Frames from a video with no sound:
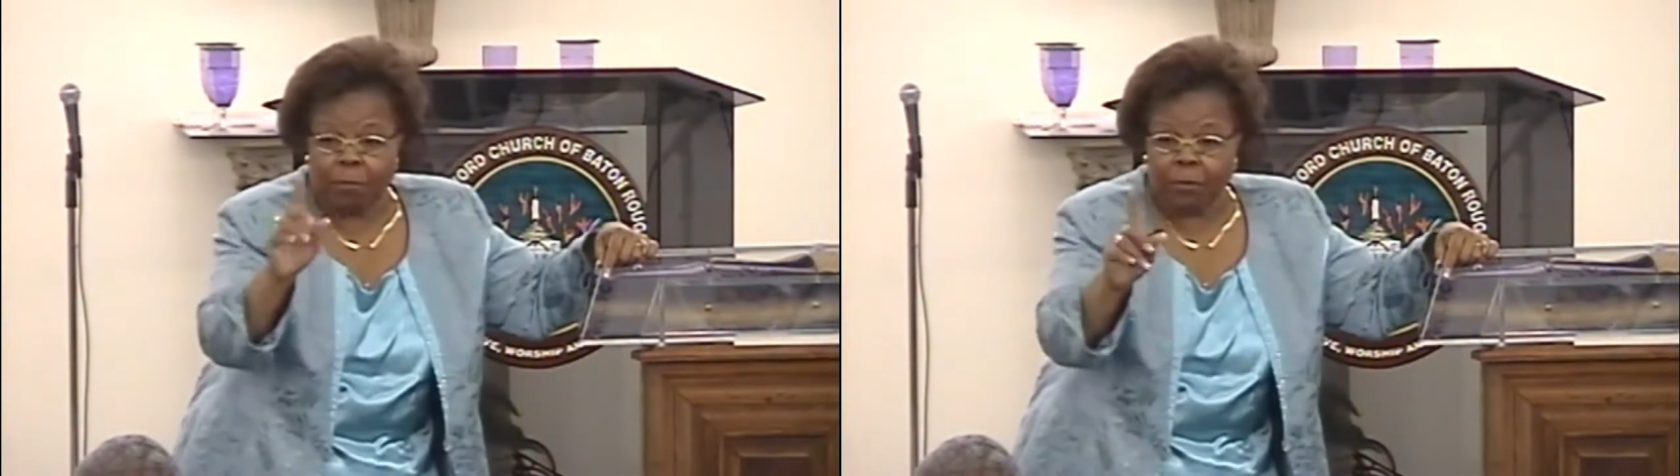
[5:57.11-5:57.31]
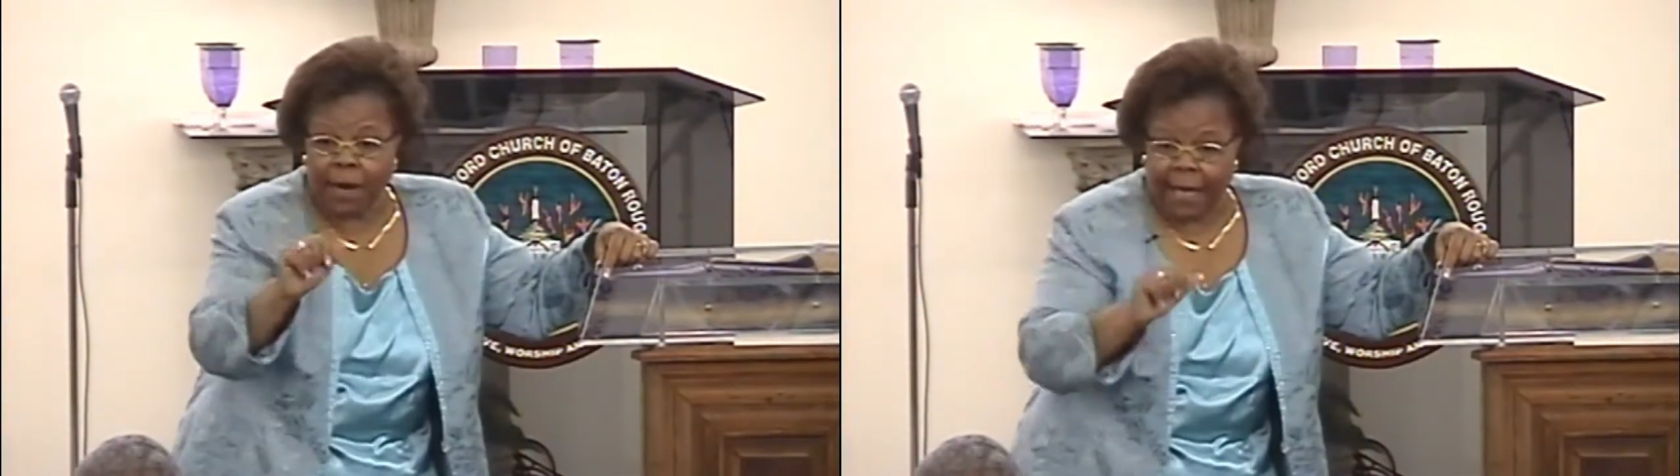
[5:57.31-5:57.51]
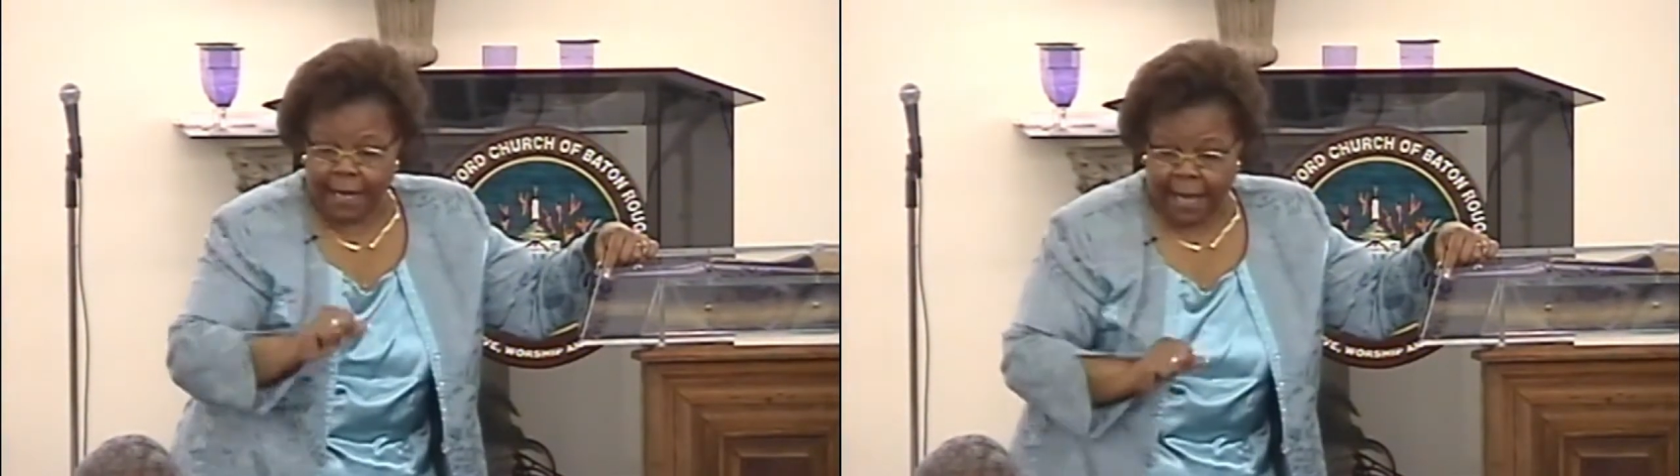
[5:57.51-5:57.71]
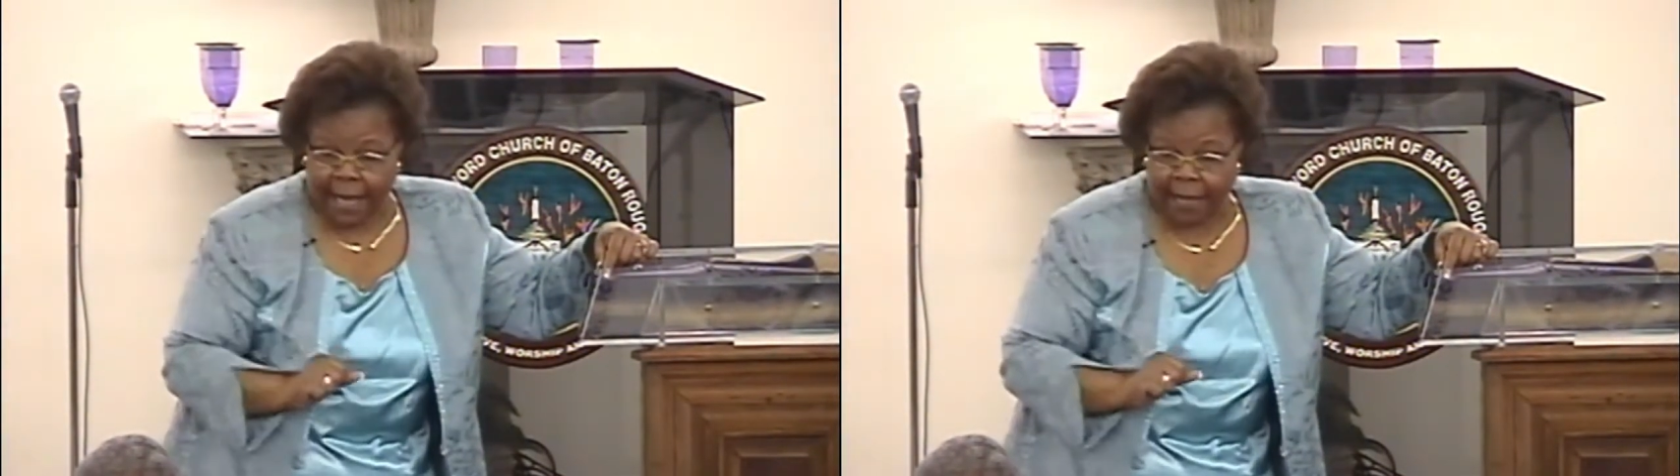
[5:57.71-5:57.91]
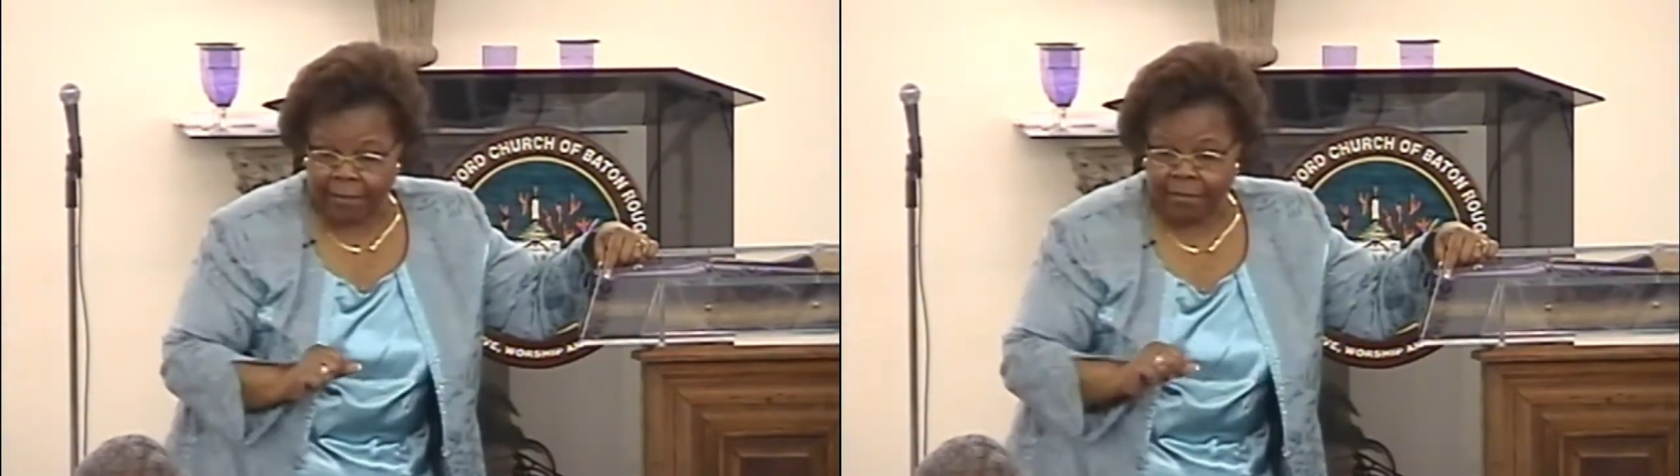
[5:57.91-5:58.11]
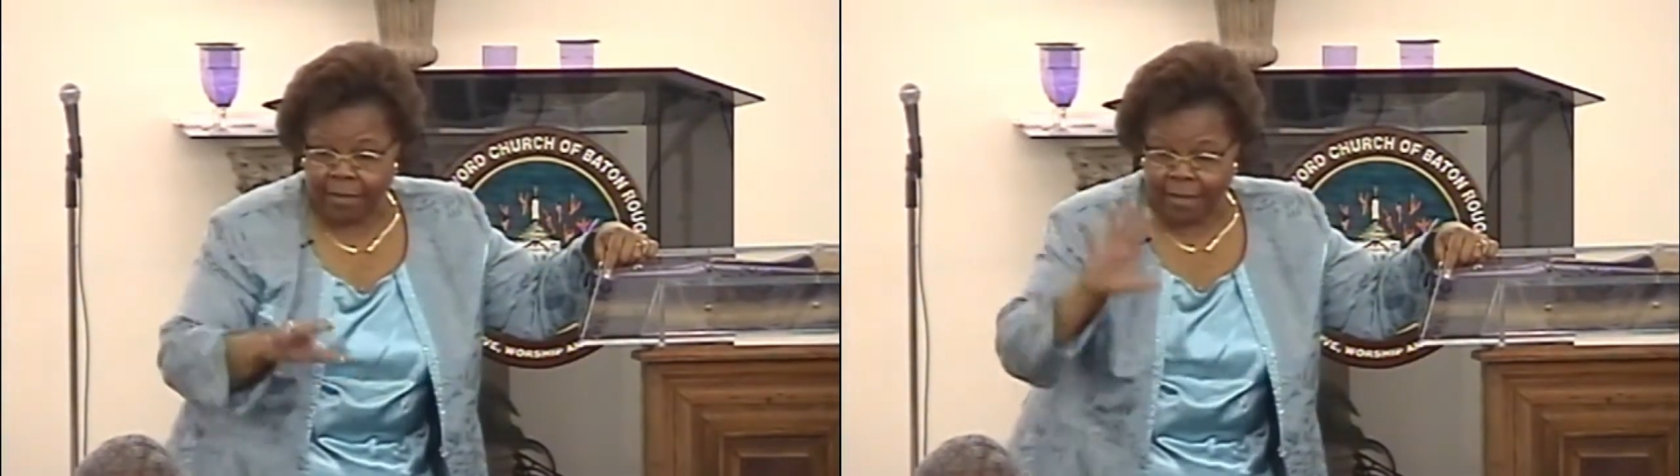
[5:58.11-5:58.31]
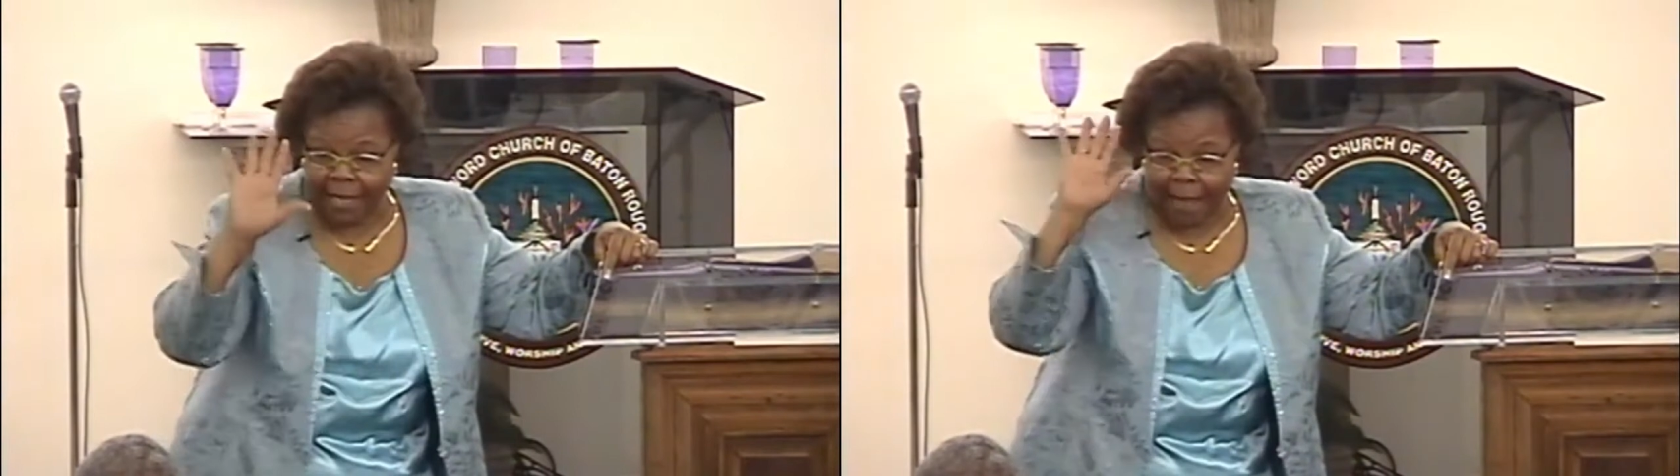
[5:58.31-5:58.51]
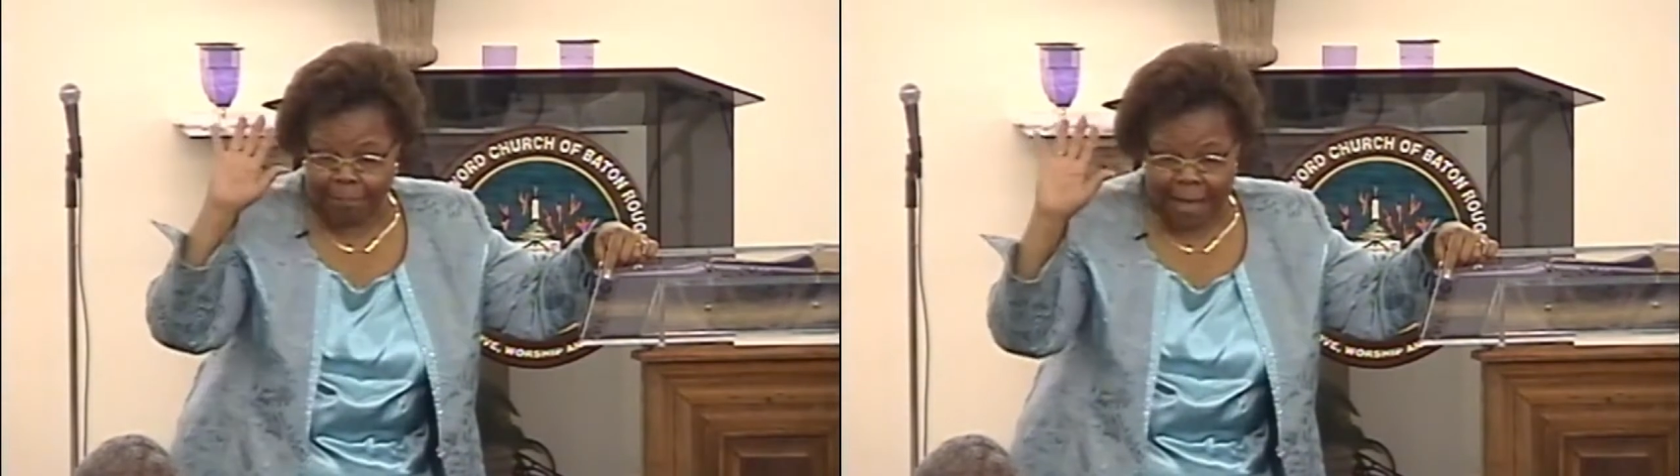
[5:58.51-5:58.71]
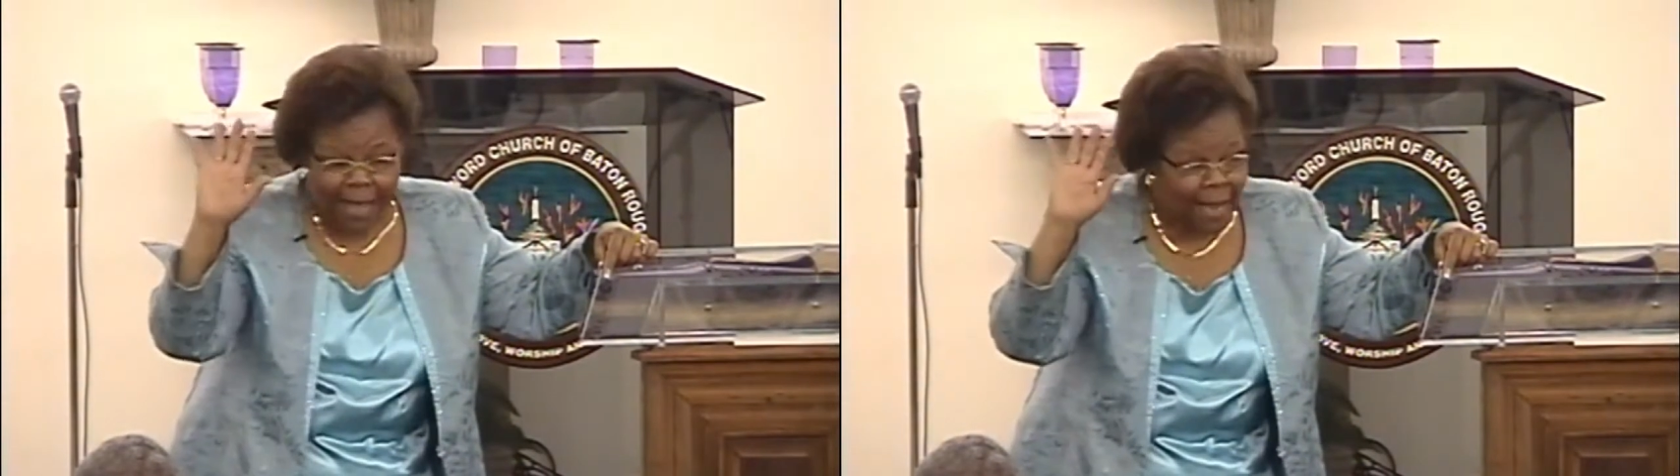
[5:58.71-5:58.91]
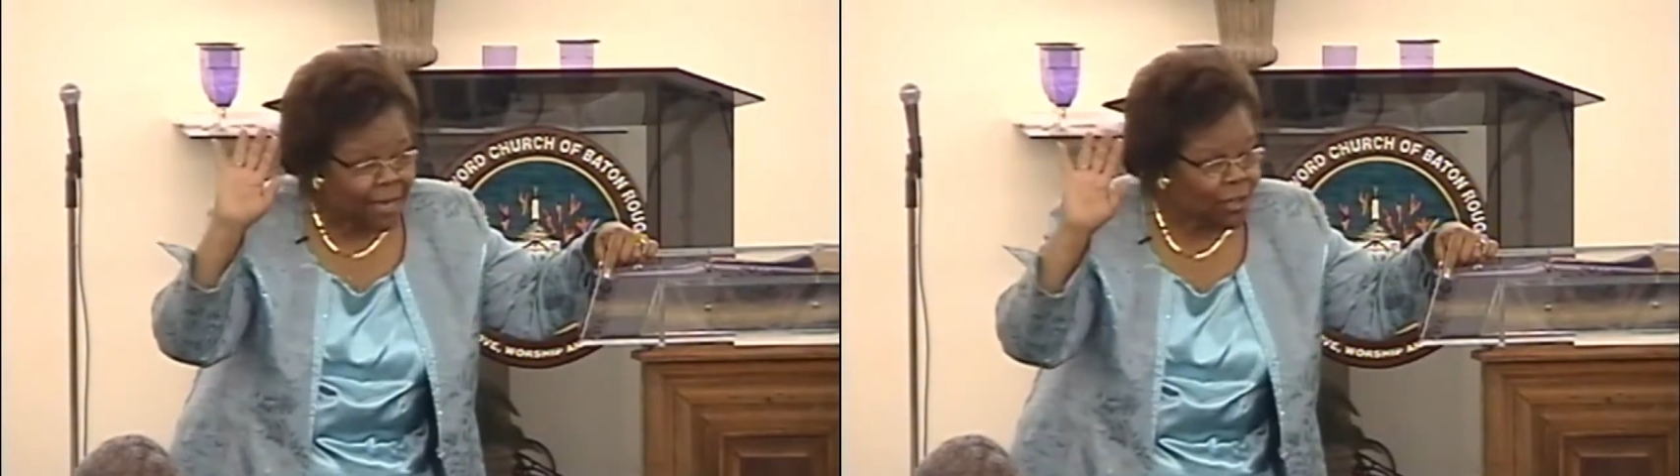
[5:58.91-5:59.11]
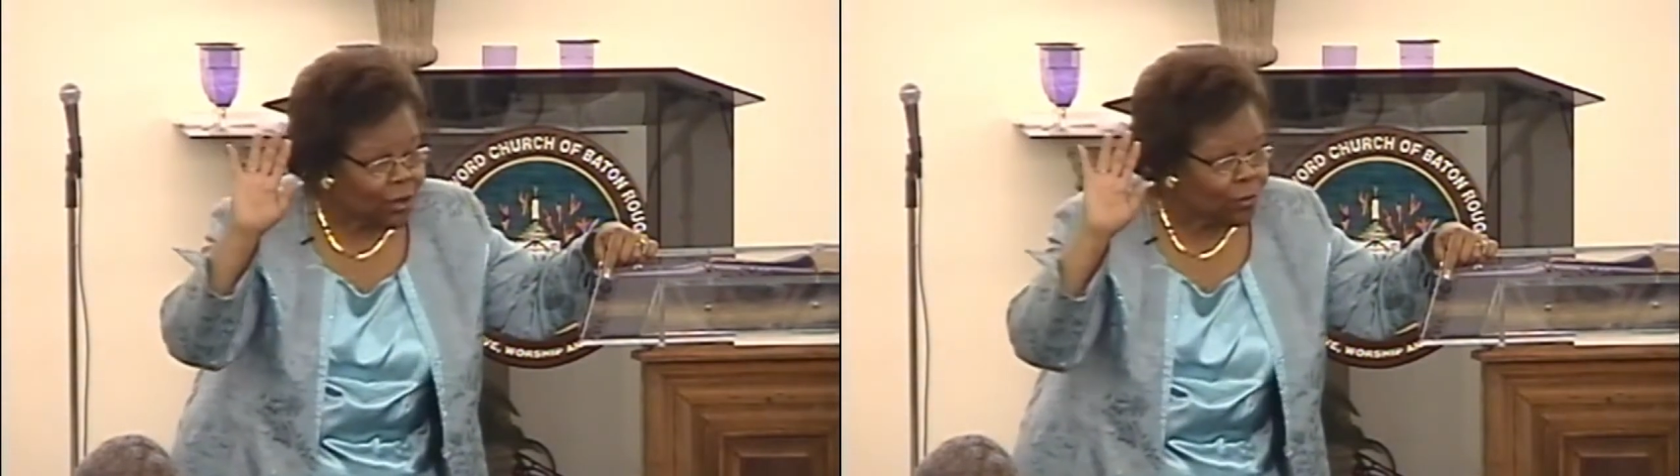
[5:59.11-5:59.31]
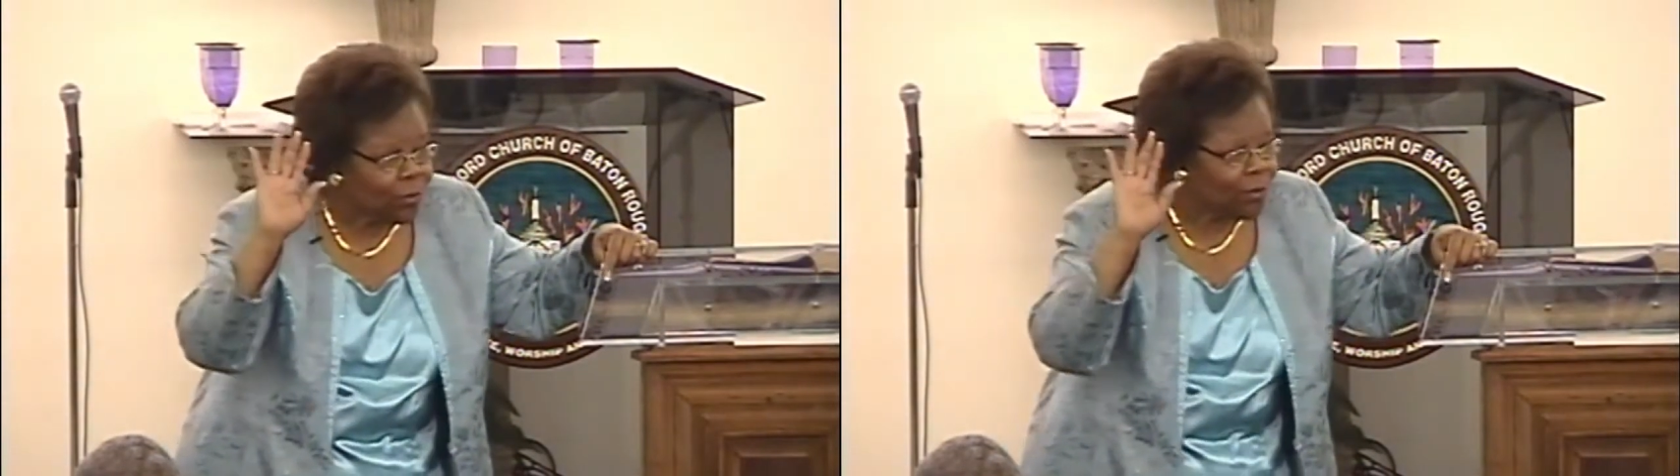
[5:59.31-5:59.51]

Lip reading: prayer life. Now, mind you,